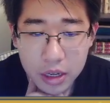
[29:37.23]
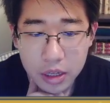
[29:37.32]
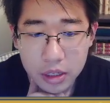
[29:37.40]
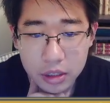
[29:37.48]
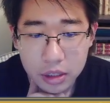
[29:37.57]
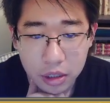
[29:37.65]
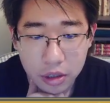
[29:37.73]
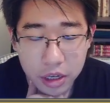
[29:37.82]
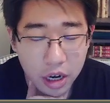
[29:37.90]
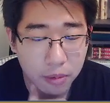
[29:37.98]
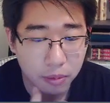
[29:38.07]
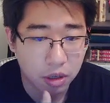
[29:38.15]
So
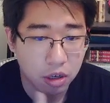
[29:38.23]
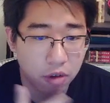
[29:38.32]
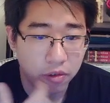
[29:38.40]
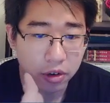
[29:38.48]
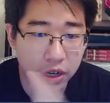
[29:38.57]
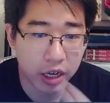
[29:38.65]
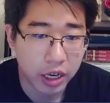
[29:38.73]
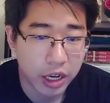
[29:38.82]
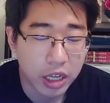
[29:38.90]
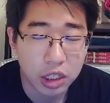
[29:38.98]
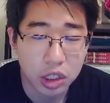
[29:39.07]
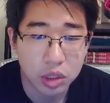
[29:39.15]
here I'm going to go for an
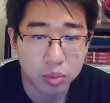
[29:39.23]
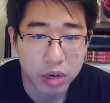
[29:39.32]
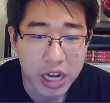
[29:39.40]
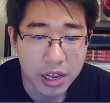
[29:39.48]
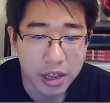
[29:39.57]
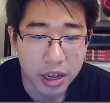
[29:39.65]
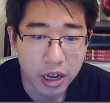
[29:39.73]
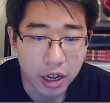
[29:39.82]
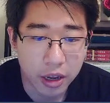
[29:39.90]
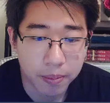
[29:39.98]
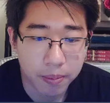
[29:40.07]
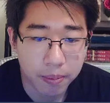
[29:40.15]
Acid Spray
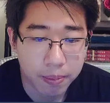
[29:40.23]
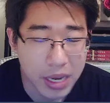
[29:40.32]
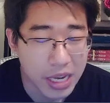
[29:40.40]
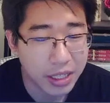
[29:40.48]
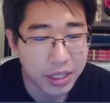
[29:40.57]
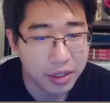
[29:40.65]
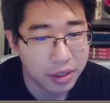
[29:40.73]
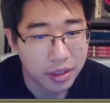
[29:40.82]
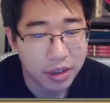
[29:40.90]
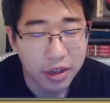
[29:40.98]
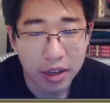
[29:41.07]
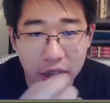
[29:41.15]
bait.
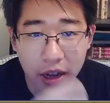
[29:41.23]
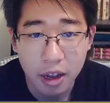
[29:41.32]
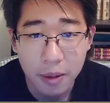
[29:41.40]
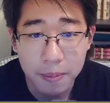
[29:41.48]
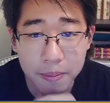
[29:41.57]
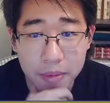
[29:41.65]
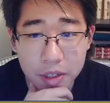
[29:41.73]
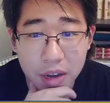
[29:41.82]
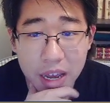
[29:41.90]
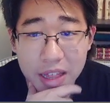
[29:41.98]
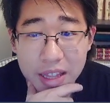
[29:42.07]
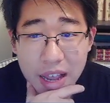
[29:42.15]
So
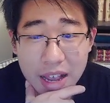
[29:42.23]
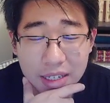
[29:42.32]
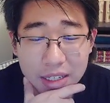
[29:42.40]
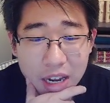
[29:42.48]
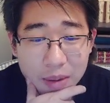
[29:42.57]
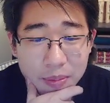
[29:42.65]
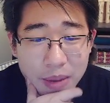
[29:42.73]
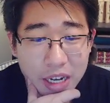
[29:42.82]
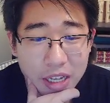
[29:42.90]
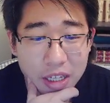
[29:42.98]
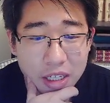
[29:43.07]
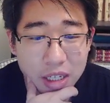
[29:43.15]
at the time of
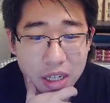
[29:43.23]
making this